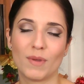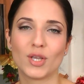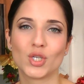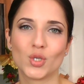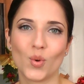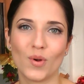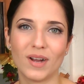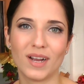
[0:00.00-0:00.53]
to make
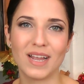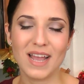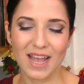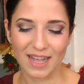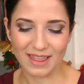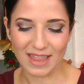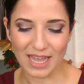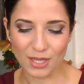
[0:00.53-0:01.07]
sure
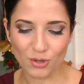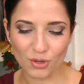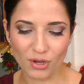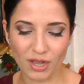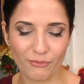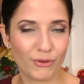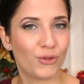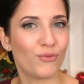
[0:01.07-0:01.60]
that you
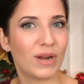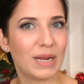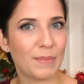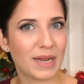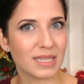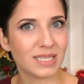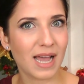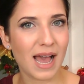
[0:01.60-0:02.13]
cook it for the right
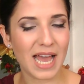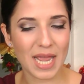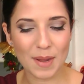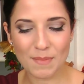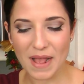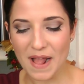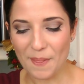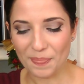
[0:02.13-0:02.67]
amount of
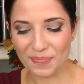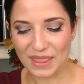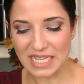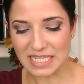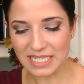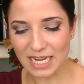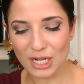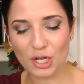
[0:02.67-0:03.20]
time.
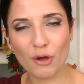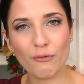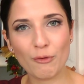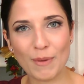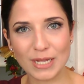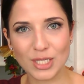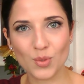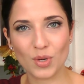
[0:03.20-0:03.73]
This is going to go for
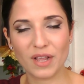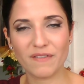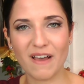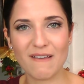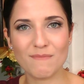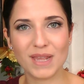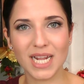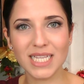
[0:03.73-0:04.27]
about
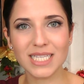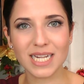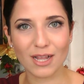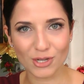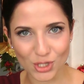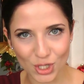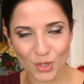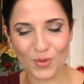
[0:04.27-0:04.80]
25 minutes and
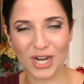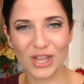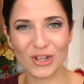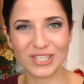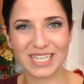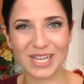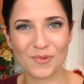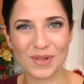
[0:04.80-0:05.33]
I'll show you what it
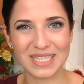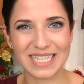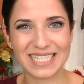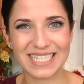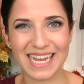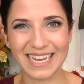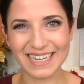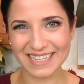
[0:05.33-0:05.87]
looks like once it's
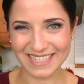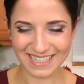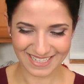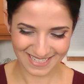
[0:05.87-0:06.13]
done.